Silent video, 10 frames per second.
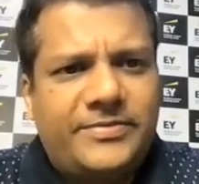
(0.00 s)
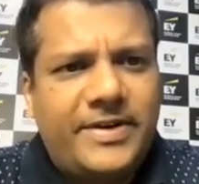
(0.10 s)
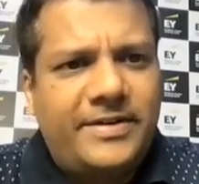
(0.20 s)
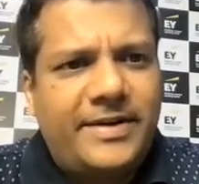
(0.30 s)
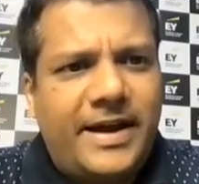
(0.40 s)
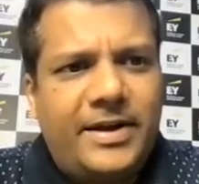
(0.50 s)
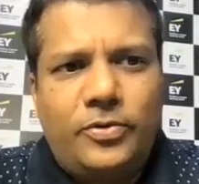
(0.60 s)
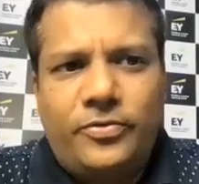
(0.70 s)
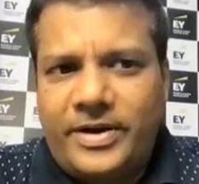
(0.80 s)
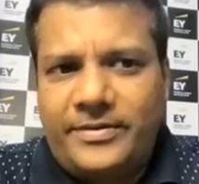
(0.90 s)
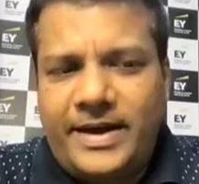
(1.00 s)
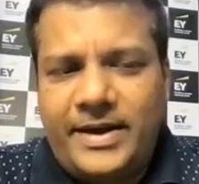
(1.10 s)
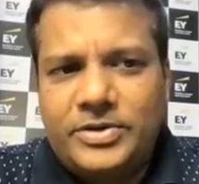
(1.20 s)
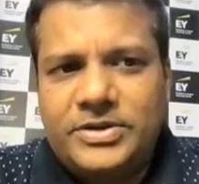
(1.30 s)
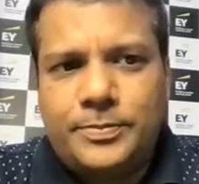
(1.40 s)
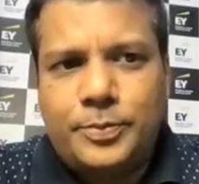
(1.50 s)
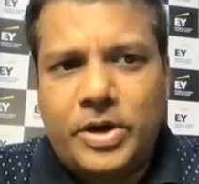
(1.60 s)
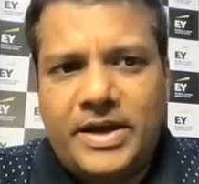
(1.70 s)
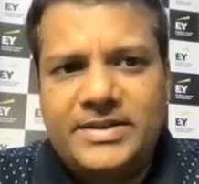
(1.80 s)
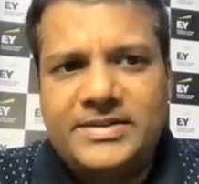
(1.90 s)
So what is fair value? Fair
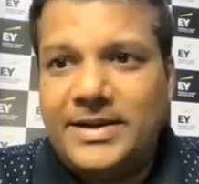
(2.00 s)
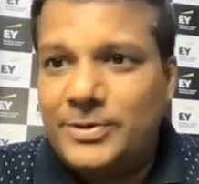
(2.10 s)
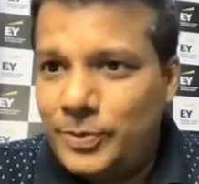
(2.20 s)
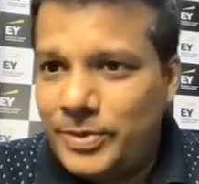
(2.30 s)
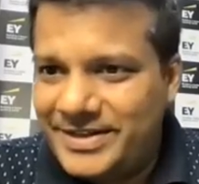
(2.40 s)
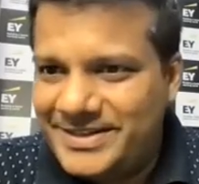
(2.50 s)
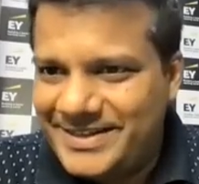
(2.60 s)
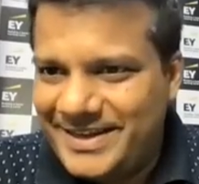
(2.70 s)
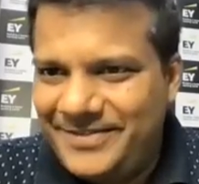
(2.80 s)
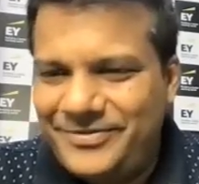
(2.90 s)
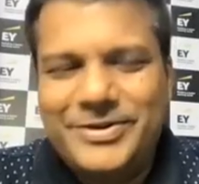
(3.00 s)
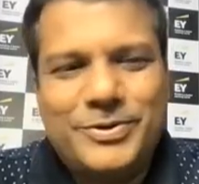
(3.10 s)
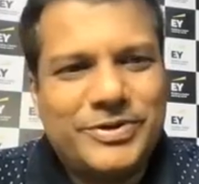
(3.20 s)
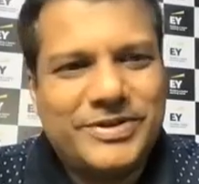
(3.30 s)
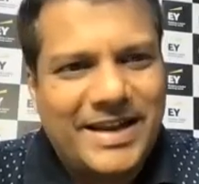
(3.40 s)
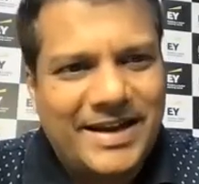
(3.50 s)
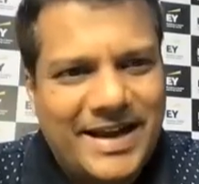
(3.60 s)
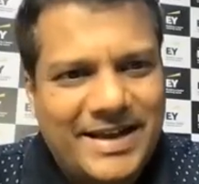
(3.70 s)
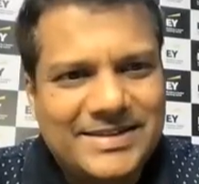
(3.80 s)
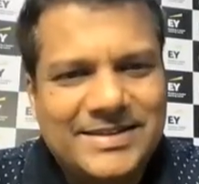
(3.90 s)
value is the price that would be
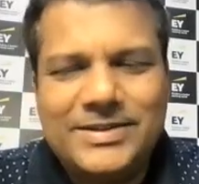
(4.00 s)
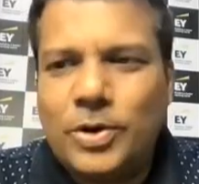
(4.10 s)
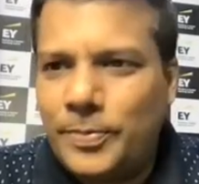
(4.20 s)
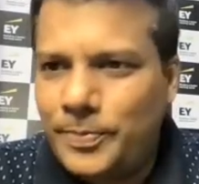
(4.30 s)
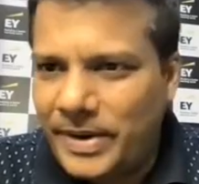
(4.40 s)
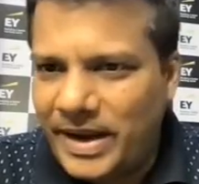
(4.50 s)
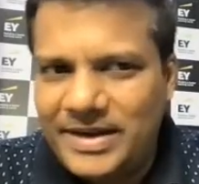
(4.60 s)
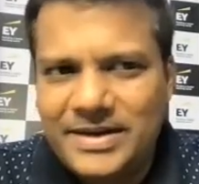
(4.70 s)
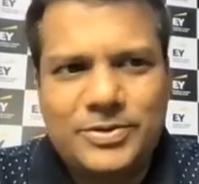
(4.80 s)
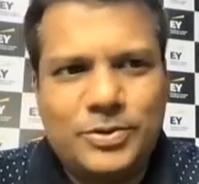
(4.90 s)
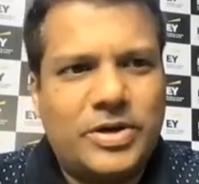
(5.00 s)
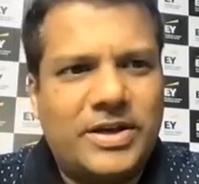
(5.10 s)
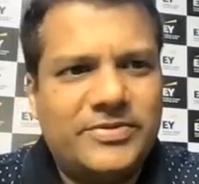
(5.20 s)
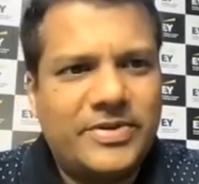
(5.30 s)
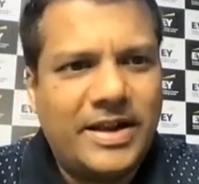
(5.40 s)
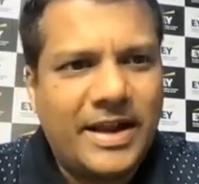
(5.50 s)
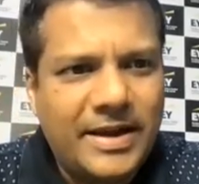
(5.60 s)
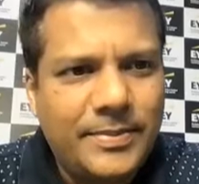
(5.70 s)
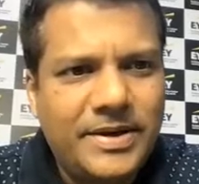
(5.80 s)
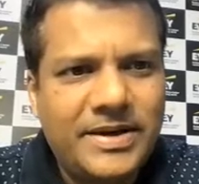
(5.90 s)
received to sell an asset or paid
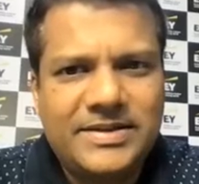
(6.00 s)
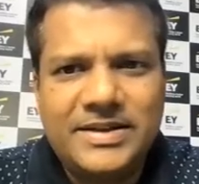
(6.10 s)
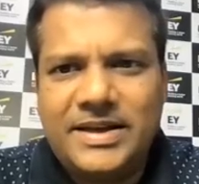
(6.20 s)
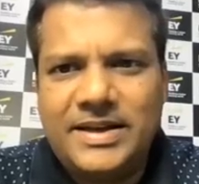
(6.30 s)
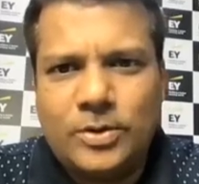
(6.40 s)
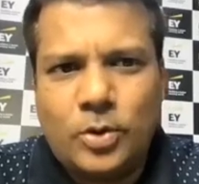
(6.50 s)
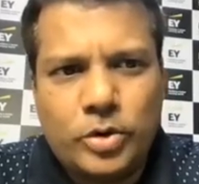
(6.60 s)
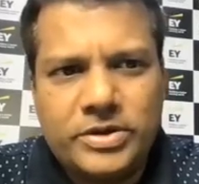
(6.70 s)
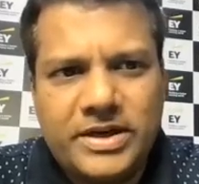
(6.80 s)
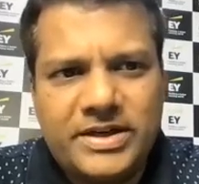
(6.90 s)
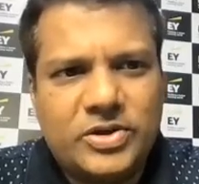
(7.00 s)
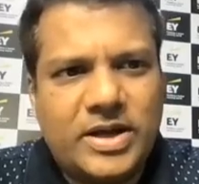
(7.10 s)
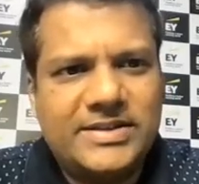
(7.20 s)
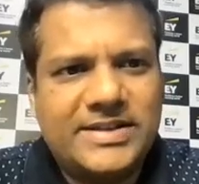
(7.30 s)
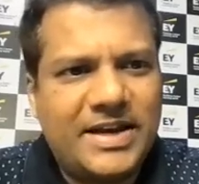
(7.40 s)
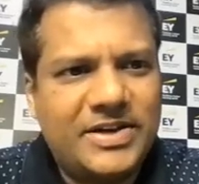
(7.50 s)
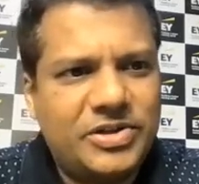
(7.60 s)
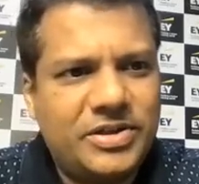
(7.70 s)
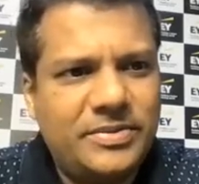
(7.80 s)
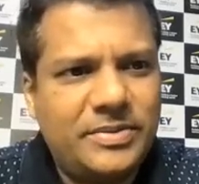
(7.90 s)
to transfer a liability in an
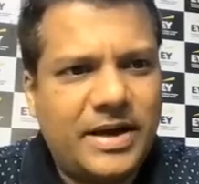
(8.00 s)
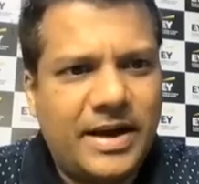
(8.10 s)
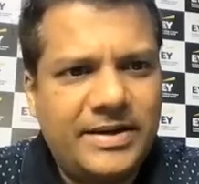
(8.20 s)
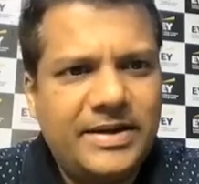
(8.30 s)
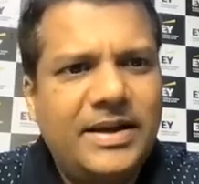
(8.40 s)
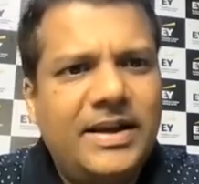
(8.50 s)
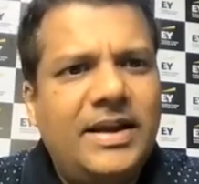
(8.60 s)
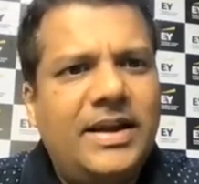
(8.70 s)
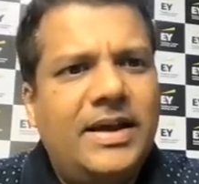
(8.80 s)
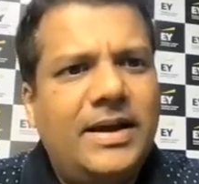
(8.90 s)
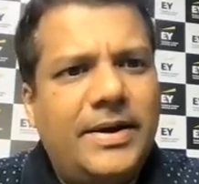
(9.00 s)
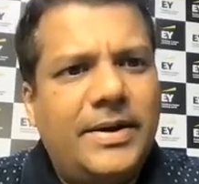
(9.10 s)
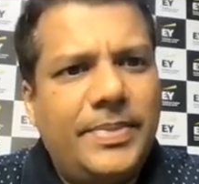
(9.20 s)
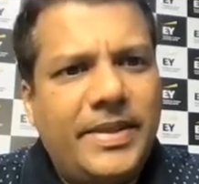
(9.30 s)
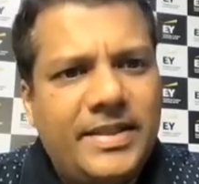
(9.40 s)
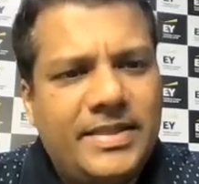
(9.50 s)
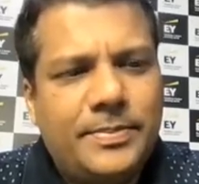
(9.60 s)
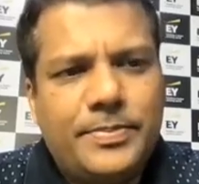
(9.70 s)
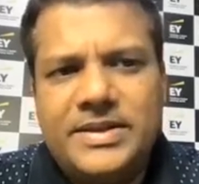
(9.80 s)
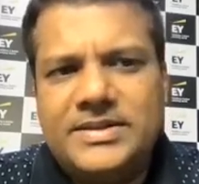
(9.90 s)
orderly transaction, right?
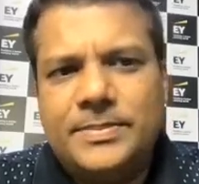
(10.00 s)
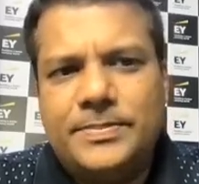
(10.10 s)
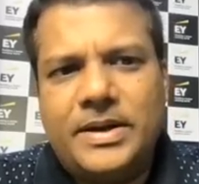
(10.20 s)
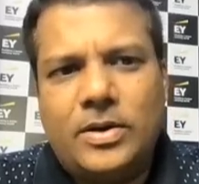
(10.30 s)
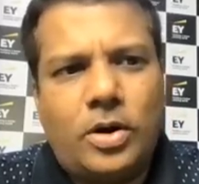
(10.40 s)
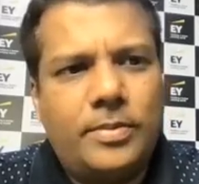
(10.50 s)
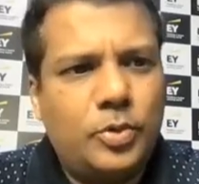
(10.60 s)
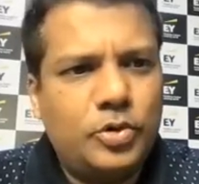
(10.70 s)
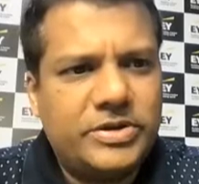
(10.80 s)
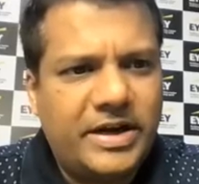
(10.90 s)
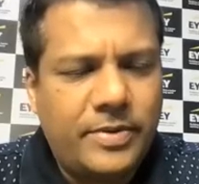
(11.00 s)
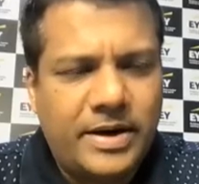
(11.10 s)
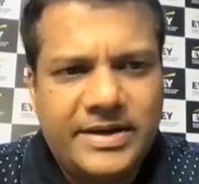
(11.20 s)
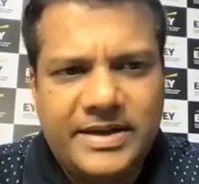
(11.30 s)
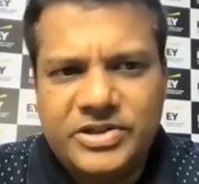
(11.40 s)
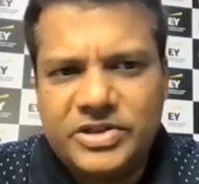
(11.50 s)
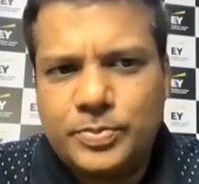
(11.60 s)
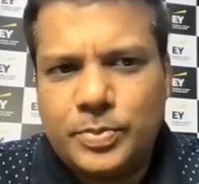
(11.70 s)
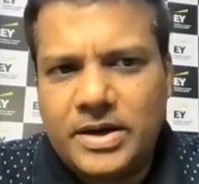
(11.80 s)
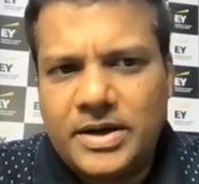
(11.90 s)
In the principal or most
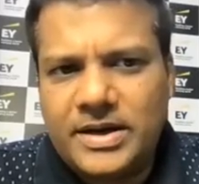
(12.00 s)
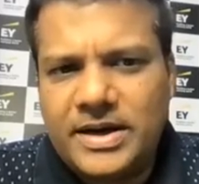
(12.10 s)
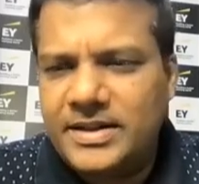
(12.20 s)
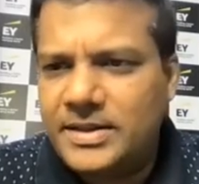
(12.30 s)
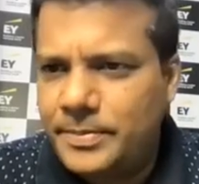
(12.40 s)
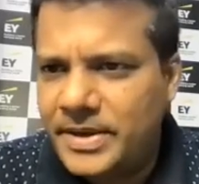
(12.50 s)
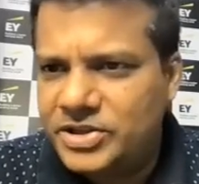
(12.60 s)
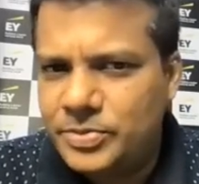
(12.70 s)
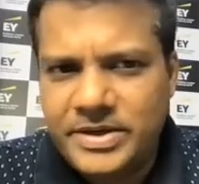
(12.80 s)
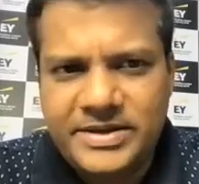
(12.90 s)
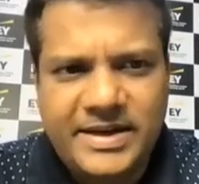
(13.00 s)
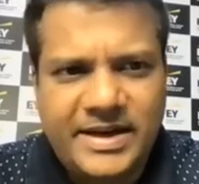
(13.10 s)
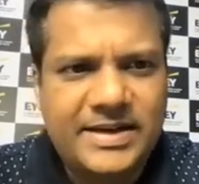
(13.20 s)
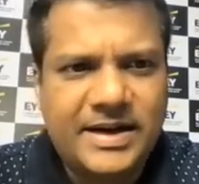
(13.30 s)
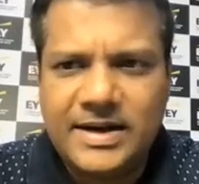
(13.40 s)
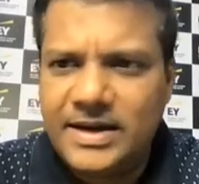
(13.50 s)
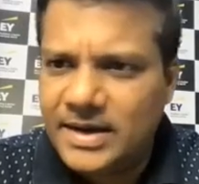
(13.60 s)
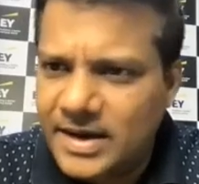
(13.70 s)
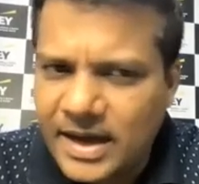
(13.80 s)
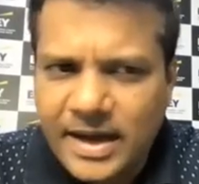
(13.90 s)
advantageous market at the
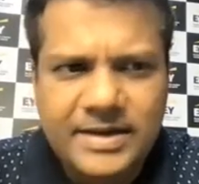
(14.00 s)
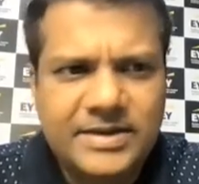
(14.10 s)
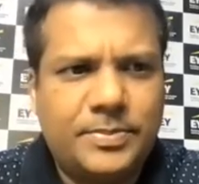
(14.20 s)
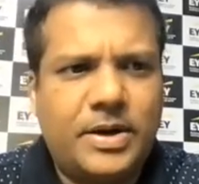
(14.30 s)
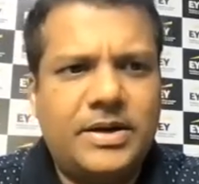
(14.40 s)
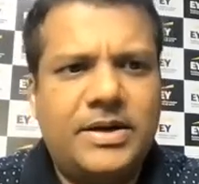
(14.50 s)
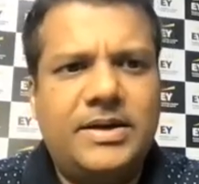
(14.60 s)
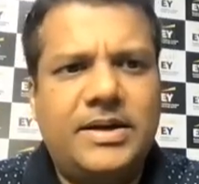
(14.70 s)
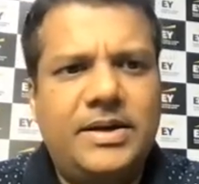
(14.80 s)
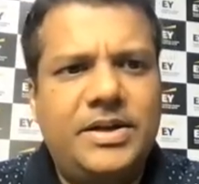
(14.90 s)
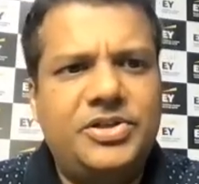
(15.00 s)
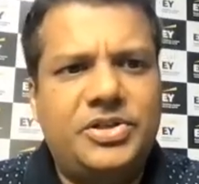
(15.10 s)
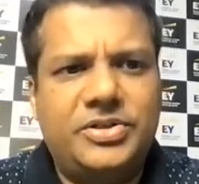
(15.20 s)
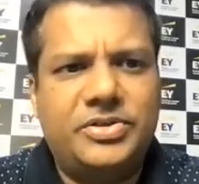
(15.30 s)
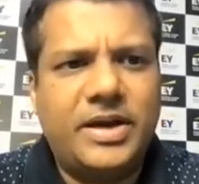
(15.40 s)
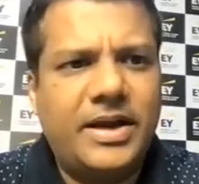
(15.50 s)
measurement date under current market